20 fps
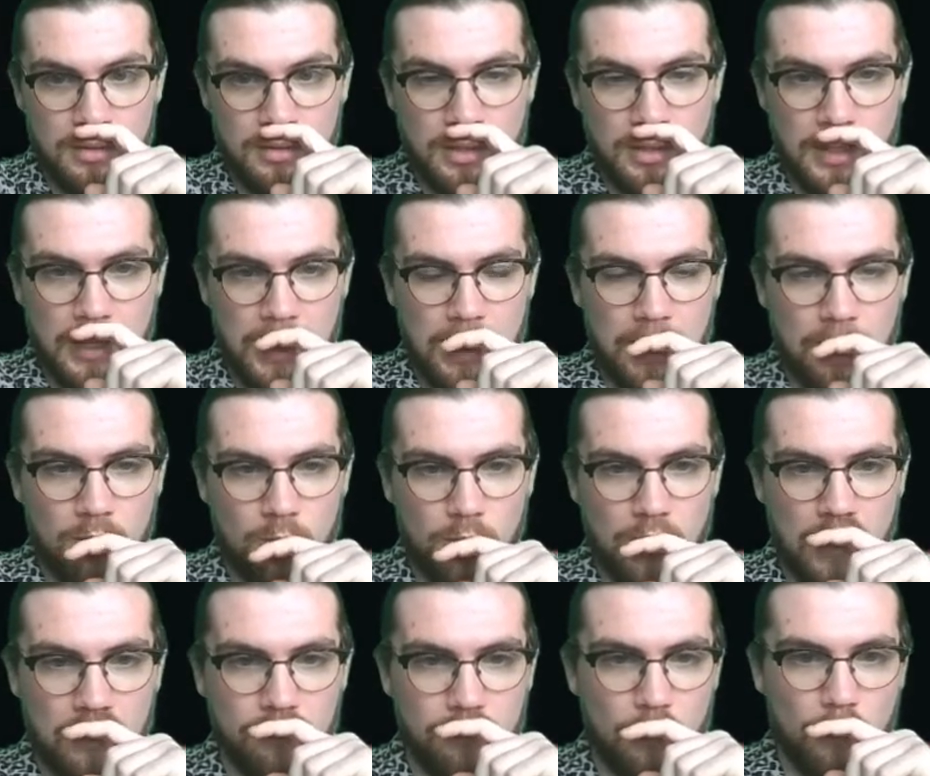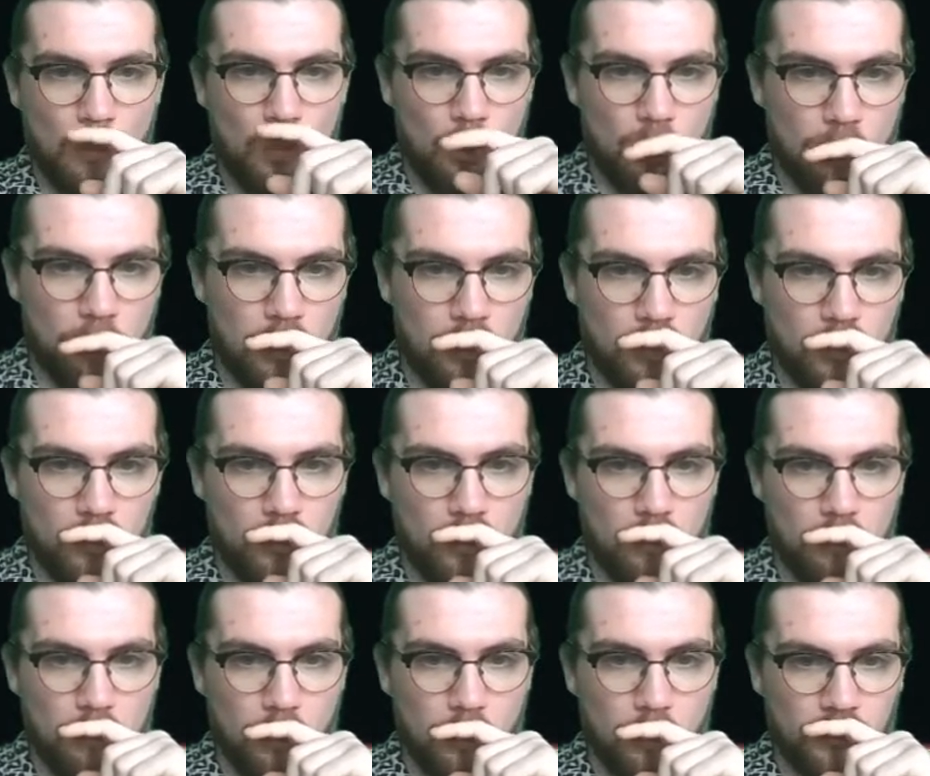Yeah, we have more blue,
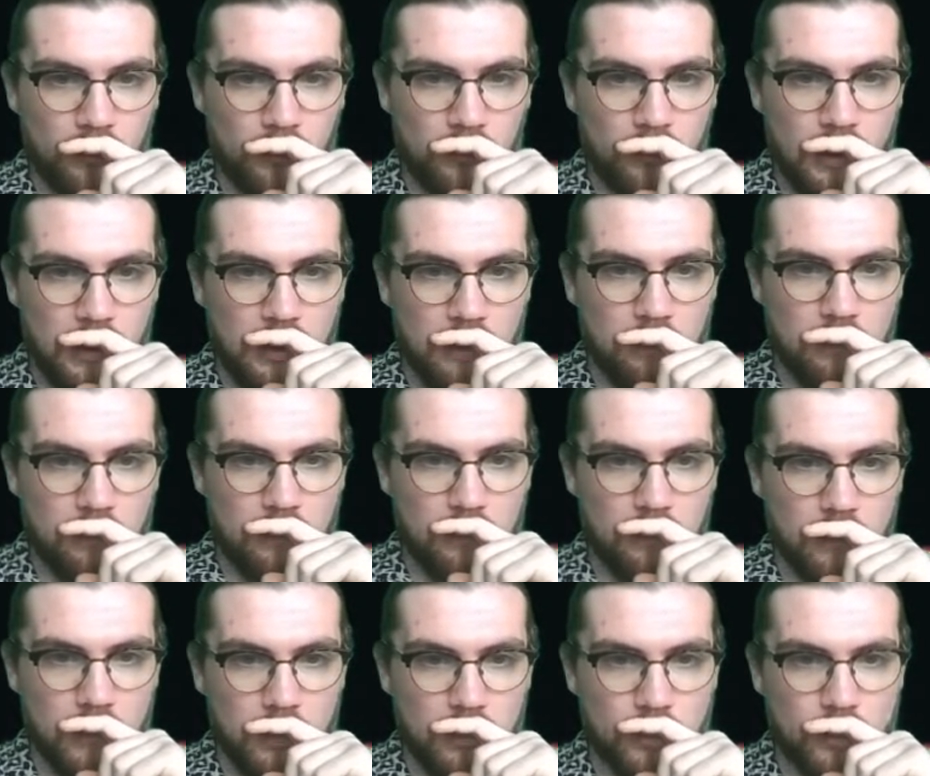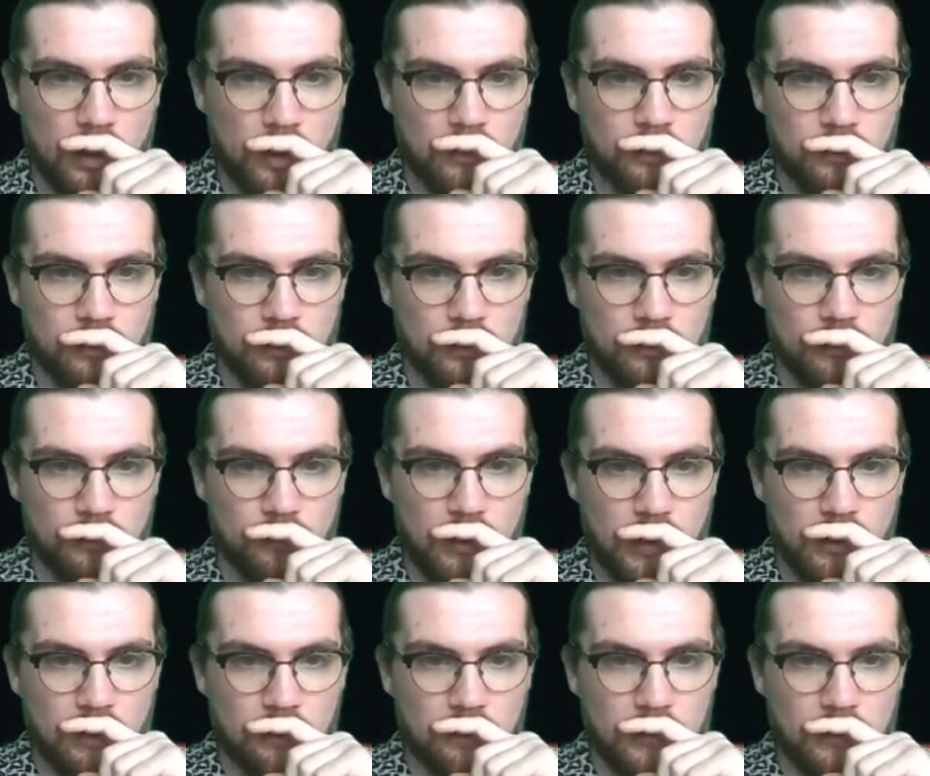but our Sharks and our Scorching
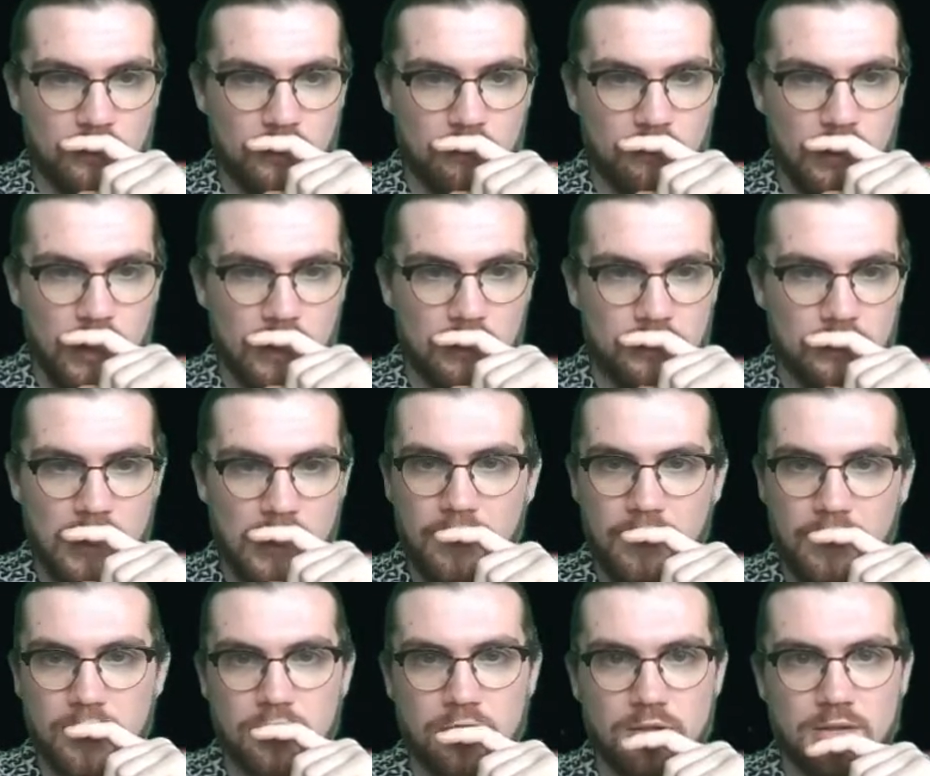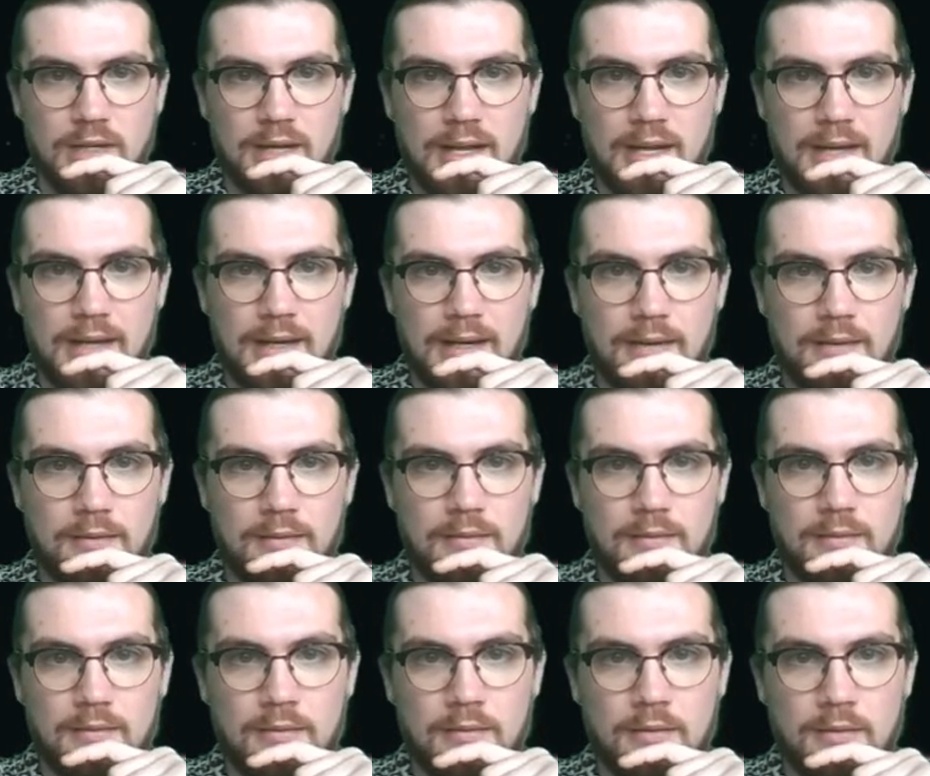Dragonfires are red. So yeah, I think it's just an 8/8
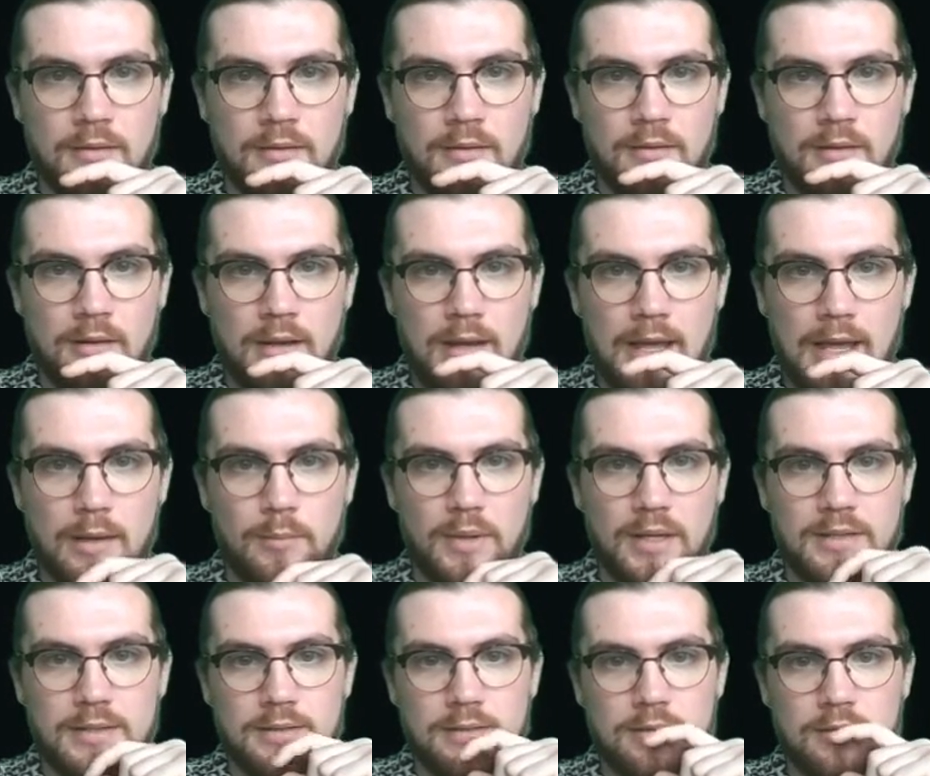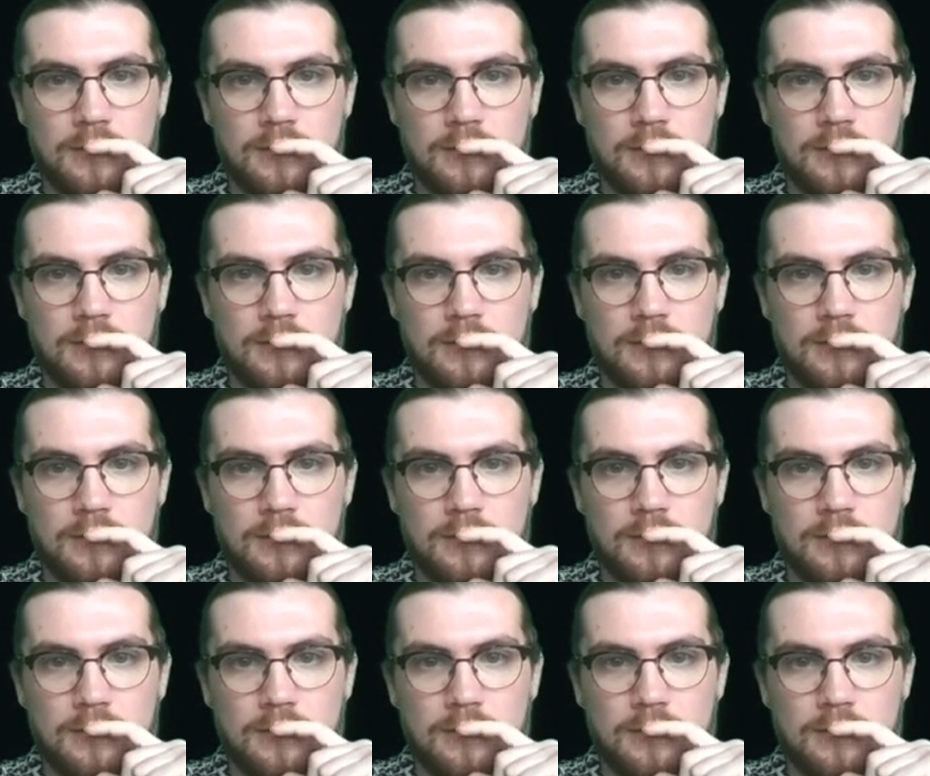land base.